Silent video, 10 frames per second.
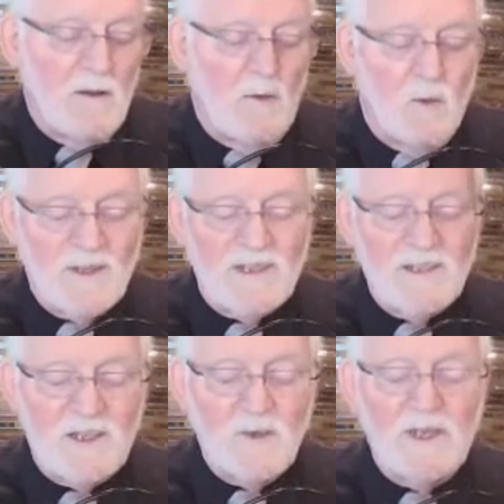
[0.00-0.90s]
What then
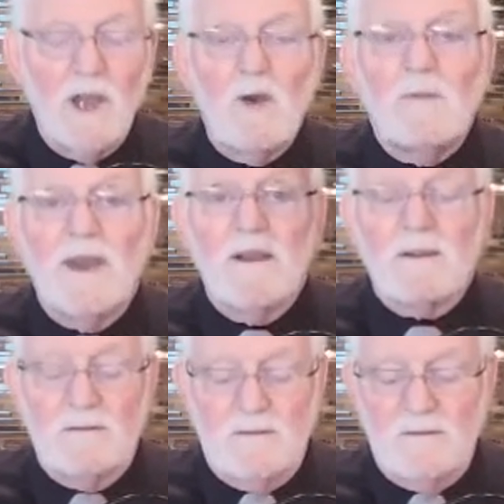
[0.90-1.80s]
do we know about
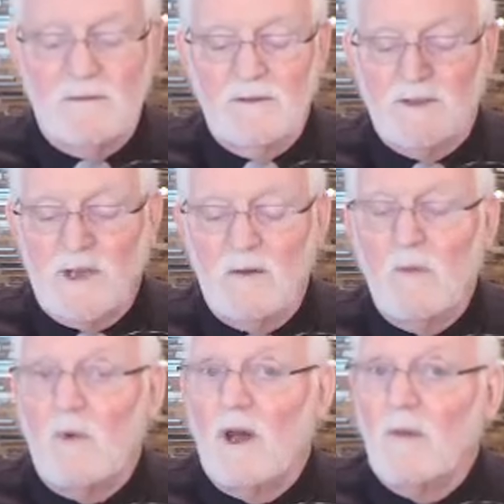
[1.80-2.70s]
John
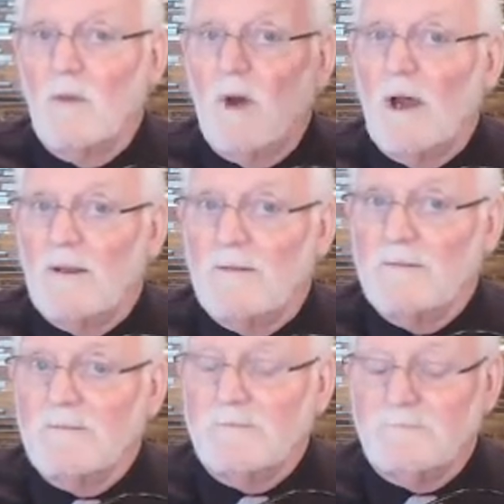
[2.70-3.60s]
1 1?
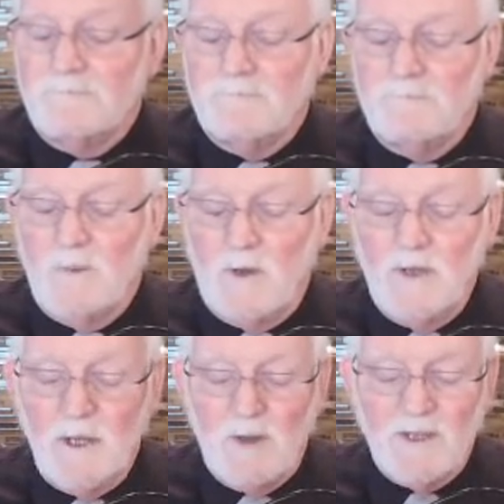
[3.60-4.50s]
Well, we
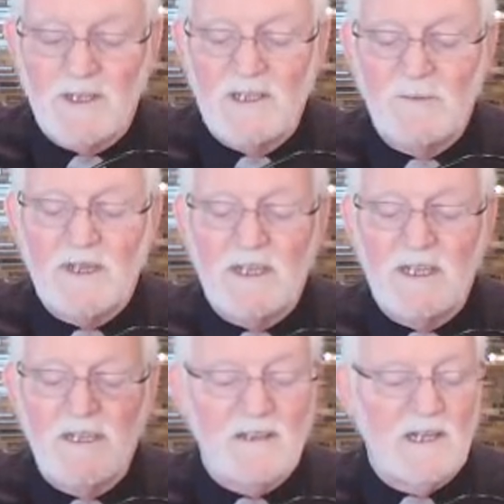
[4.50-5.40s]
know that in the
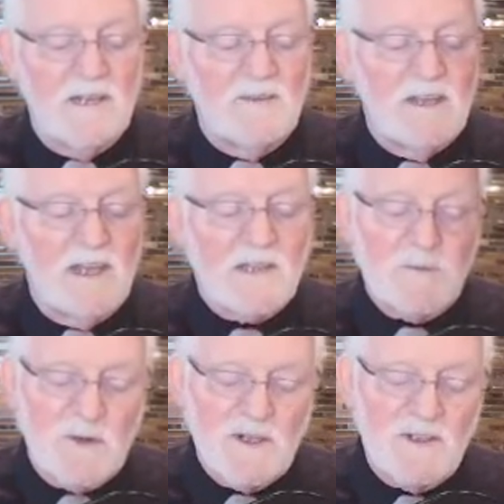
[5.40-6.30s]
beginning, the living
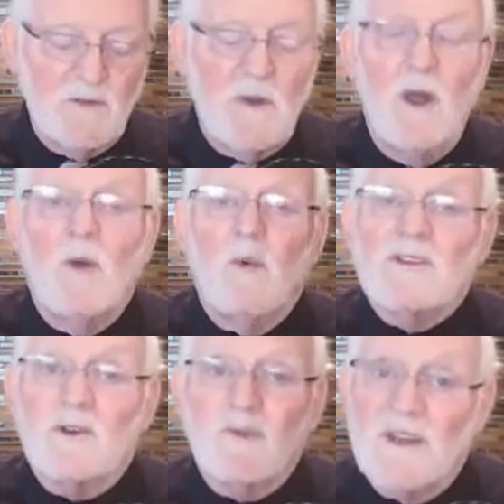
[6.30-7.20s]
expression
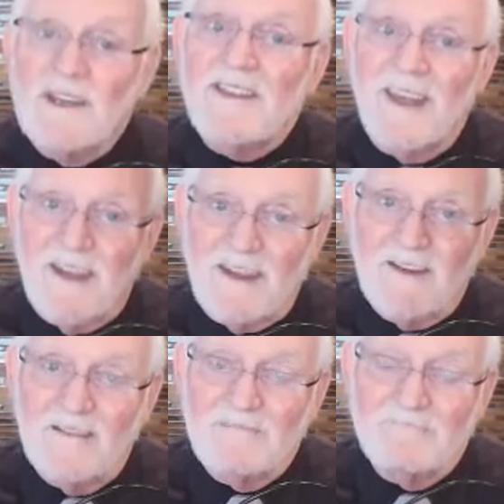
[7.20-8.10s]
was already there.
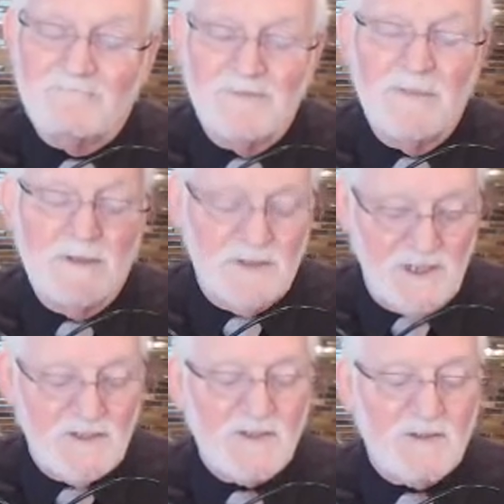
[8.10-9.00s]

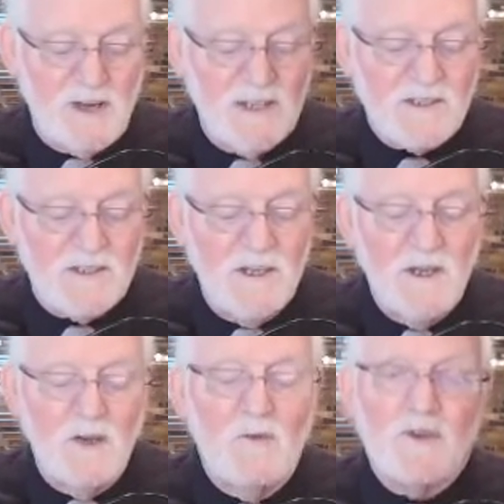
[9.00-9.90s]
Jesus Christ
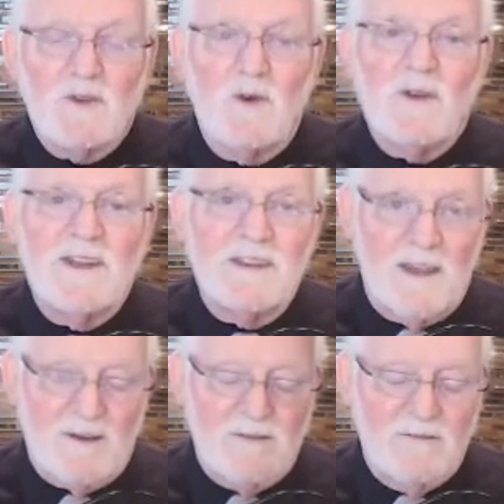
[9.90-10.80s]
was already
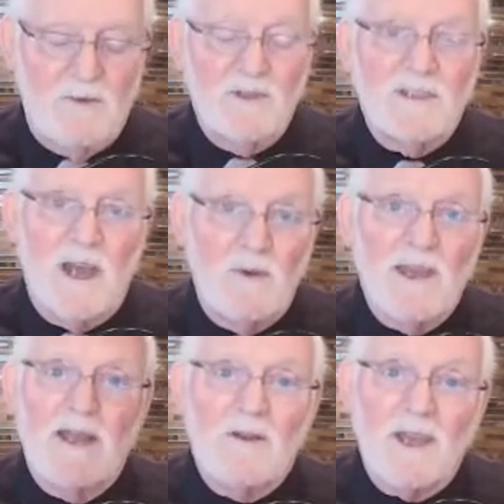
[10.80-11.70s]
there, or Yahweh
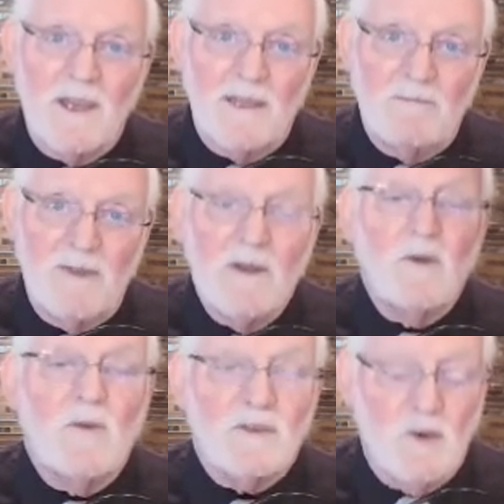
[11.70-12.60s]
Elohim
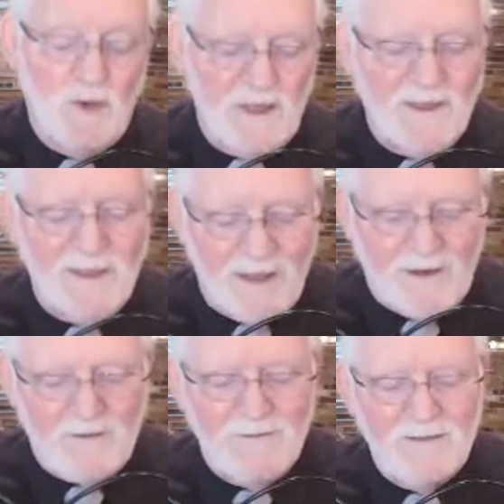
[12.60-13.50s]
was already there.